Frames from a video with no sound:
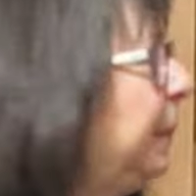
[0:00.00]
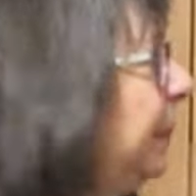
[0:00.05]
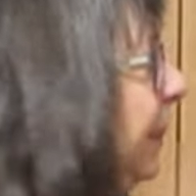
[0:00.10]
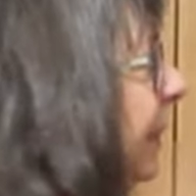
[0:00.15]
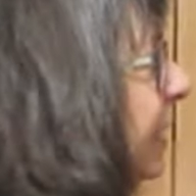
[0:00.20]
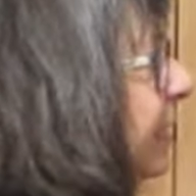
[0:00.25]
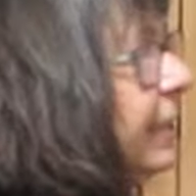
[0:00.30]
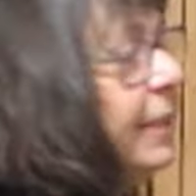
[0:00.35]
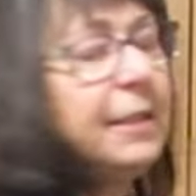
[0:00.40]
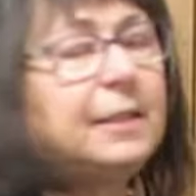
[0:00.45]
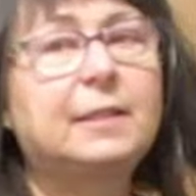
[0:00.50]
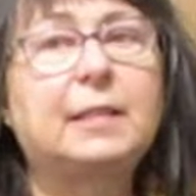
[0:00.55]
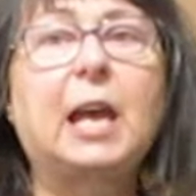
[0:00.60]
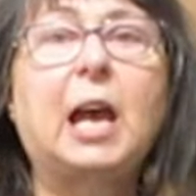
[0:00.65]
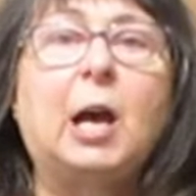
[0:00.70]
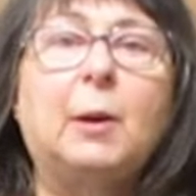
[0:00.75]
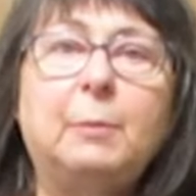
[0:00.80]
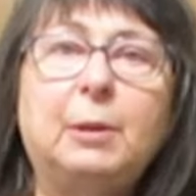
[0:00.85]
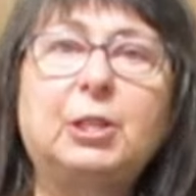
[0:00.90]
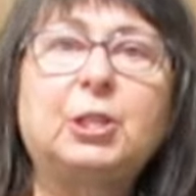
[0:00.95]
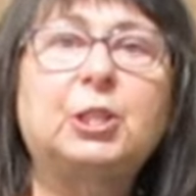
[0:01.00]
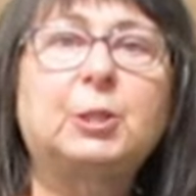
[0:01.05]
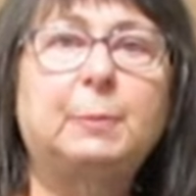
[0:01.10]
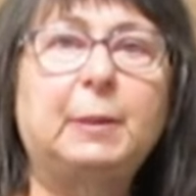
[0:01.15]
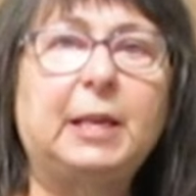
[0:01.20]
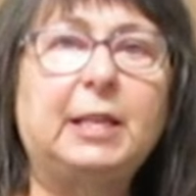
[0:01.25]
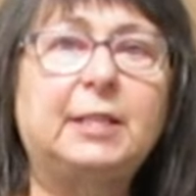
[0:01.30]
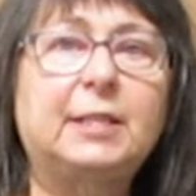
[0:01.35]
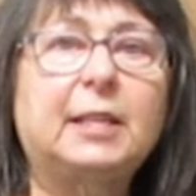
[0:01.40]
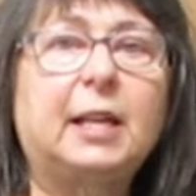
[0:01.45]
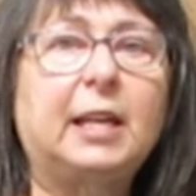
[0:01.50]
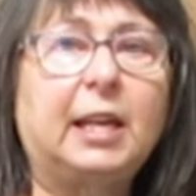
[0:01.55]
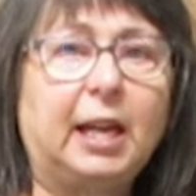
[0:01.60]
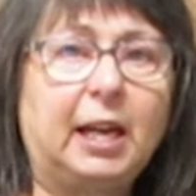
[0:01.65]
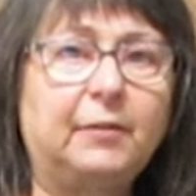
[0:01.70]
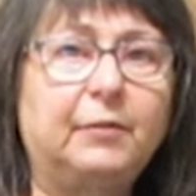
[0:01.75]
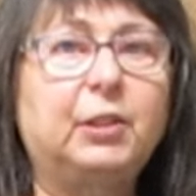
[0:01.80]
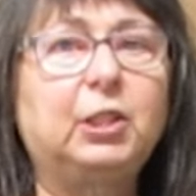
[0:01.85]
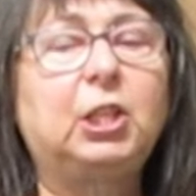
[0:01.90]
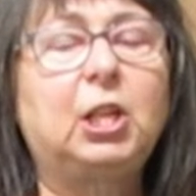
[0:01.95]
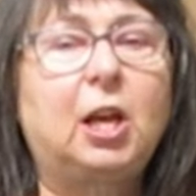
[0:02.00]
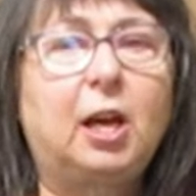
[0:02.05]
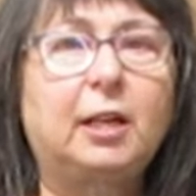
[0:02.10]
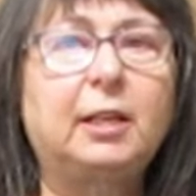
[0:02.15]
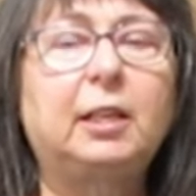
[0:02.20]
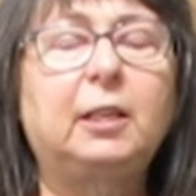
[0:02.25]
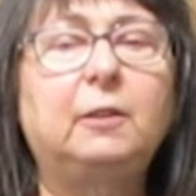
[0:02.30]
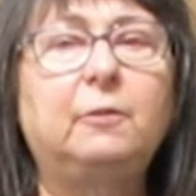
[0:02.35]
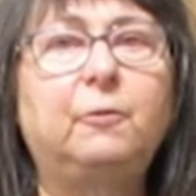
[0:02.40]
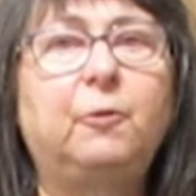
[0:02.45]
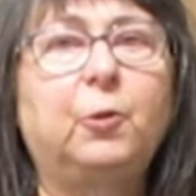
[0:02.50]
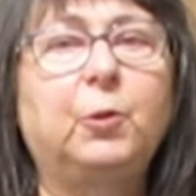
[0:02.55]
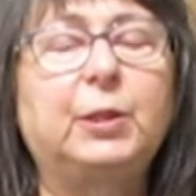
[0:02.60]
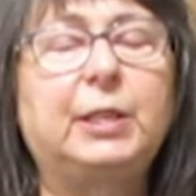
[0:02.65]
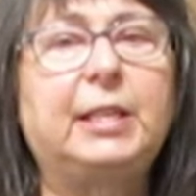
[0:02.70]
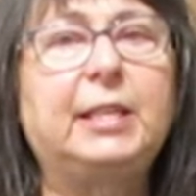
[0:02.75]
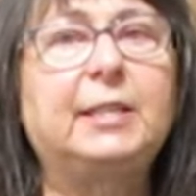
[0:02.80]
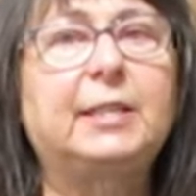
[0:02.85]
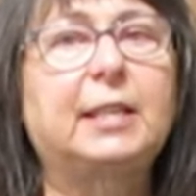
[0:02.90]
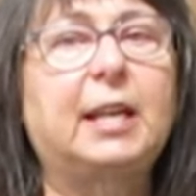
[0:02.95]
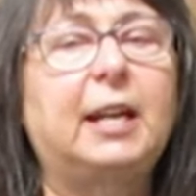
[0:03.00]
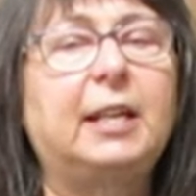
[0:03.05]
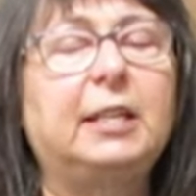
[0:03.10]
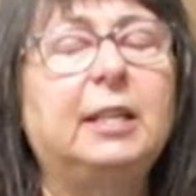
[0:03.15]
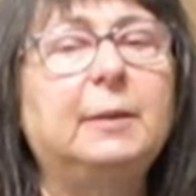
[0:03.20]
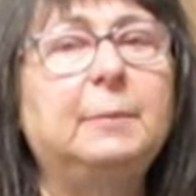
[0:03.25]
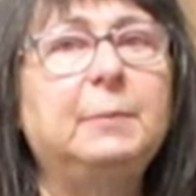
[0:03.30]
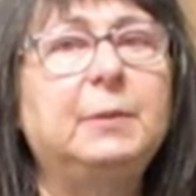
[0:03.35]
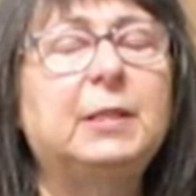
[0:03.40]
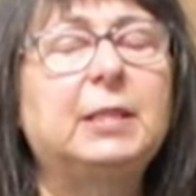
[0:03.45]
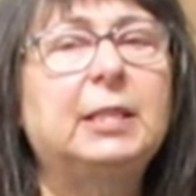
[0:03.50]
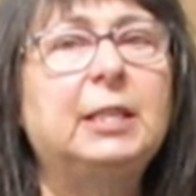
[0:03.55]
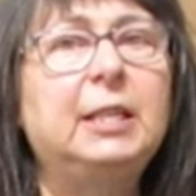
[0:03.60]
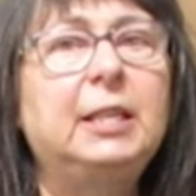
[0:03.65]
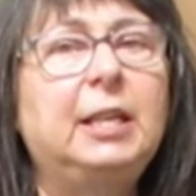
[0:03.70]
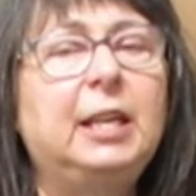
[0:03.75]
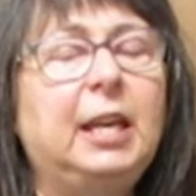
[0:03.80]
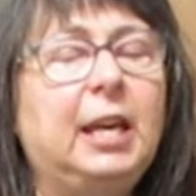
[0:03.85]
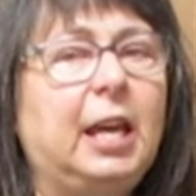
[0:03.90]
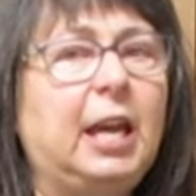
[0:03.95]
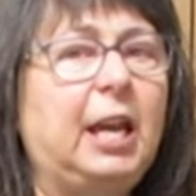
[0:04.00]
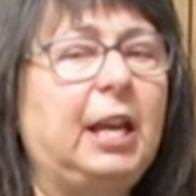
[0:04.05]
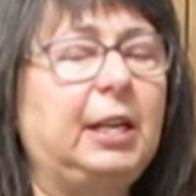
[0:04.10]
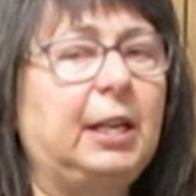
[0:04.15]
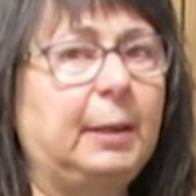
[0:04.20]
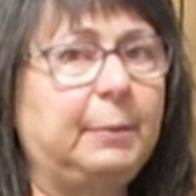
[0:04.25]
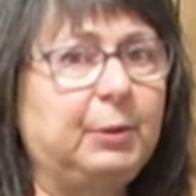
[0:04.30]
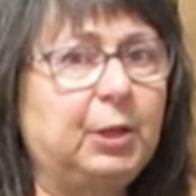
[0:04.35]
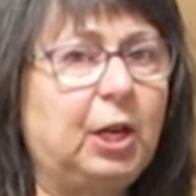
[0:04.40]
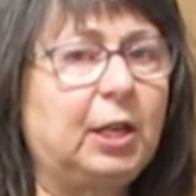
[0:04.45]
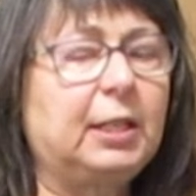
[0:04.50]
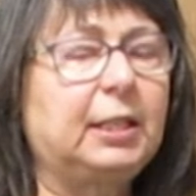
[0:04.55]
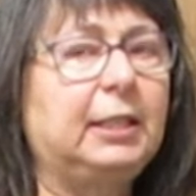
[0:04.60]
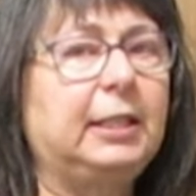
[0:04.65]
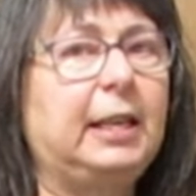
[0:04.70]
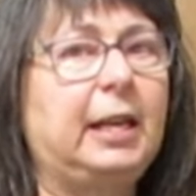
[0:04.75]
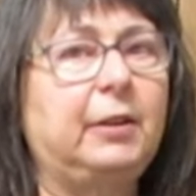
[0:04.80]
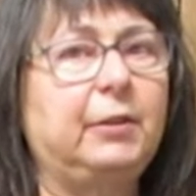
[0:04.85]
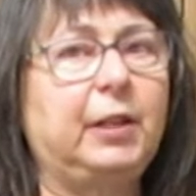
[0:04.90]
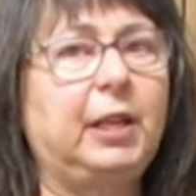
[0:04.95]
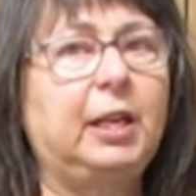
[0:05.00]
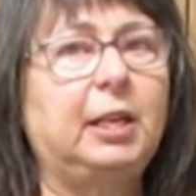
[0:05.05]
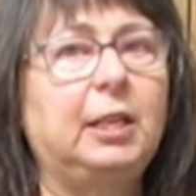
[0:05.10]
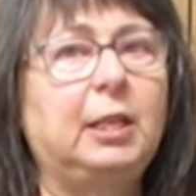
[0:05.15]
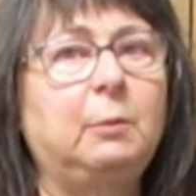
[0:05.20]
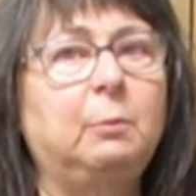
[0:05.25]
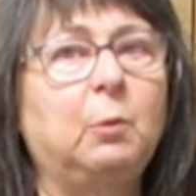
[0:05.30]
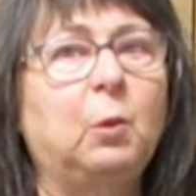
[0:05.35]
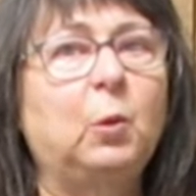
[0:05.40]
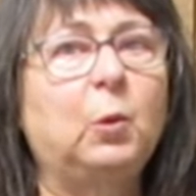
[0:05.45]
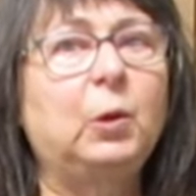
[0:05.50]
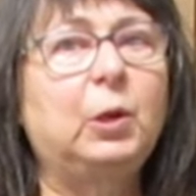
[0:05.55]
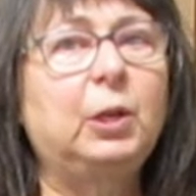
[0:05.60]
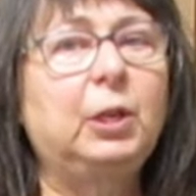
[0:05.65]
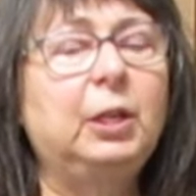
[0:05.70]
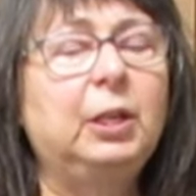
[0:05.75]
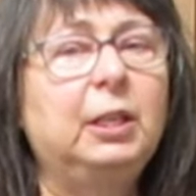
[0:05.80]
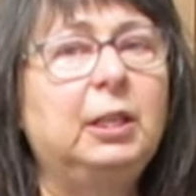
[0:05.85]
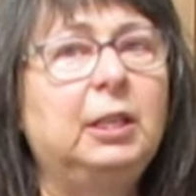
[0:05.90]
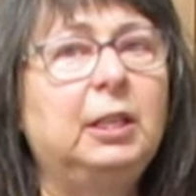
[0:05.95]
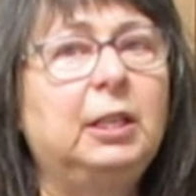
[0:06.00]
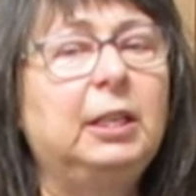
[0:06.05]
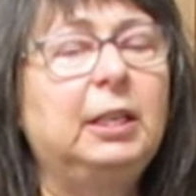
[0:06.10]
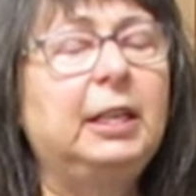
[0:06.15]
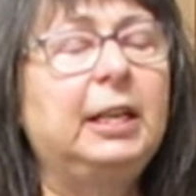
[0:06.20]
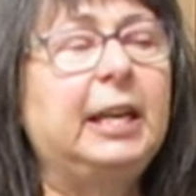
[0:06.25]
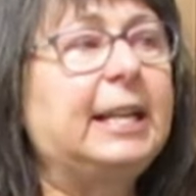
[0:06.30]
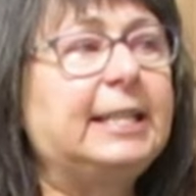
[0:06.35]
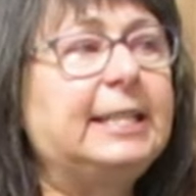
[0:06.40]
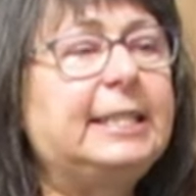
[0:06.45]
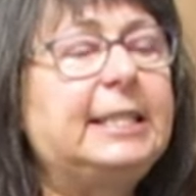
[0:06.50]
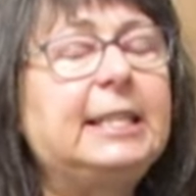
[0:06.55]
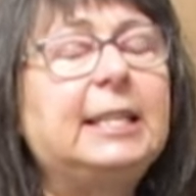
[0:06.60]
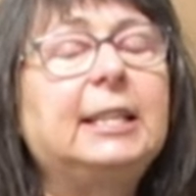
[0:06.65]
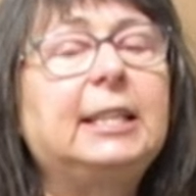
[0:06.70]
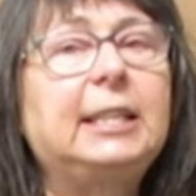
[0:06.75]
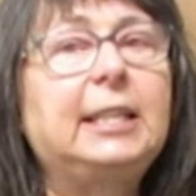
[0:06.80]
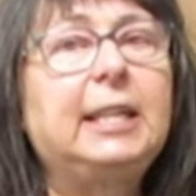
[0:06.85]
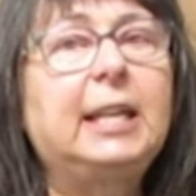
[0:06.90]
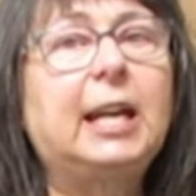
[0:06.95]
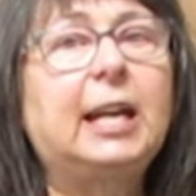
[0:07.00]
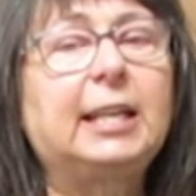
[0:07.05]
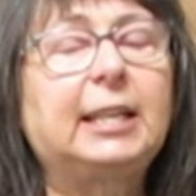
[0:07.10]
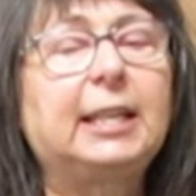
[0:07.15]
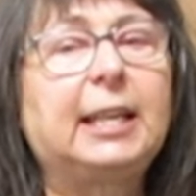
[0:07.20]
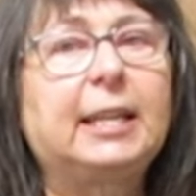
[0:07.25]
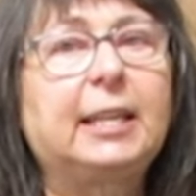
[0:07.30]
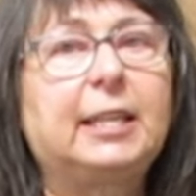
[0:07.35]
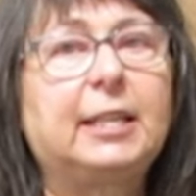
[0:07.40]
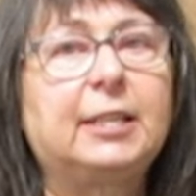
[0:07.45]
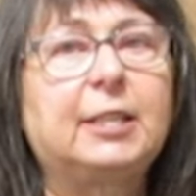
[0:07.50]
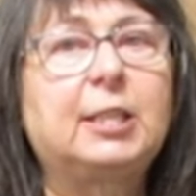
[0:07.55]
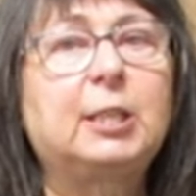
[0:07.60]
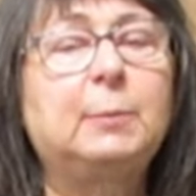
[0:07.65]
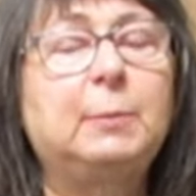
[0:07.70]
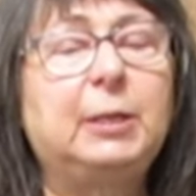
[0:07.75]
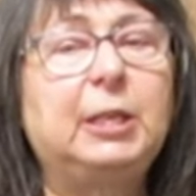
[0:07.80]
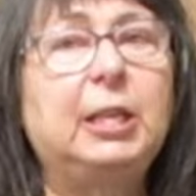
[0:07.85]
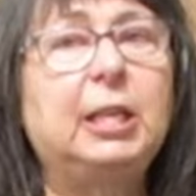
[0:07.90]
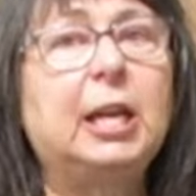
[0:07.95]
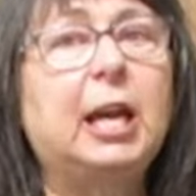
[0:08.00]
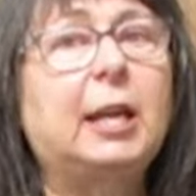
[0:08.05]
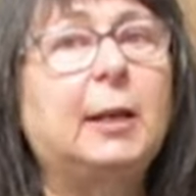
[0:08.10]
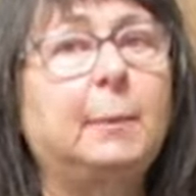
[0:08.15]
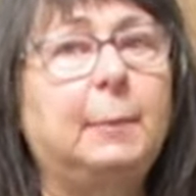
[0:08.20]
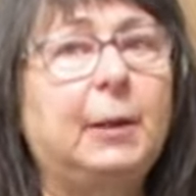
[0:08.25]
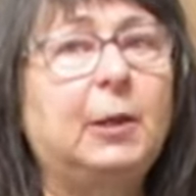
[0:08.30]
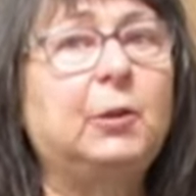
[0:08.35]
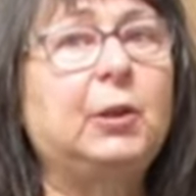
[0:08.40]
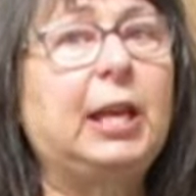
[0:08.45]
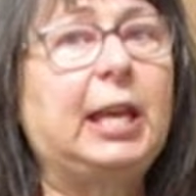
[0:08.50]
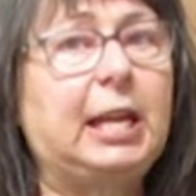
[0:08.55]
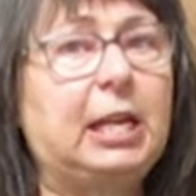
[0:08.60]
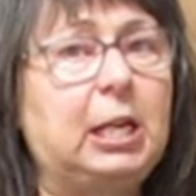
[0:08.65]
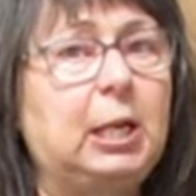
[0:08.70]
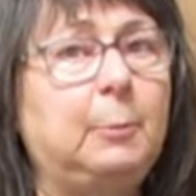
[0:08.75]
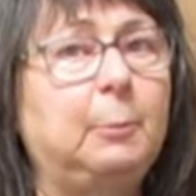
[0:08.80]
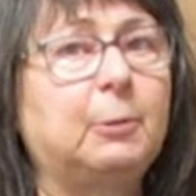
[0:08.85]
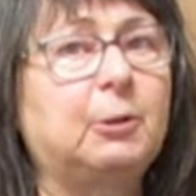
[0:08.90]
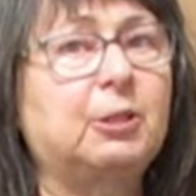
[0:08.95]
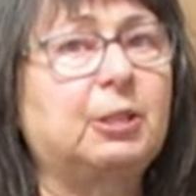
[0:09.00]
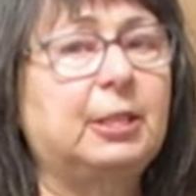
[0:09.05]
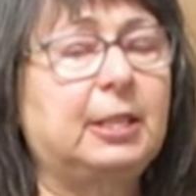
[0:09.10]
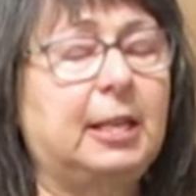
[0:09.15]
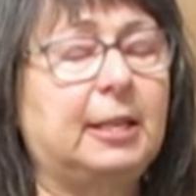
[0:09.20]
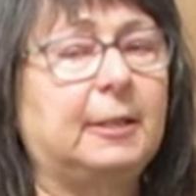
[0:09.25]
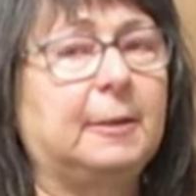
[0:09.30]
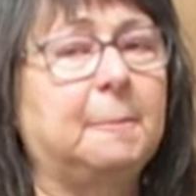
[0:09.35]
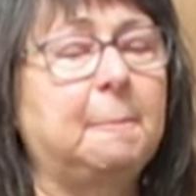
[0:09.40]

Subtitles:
this is how much space I have allotted for these items, and I'm not allowed any more. Ideally, I'd like it to be at about 80%,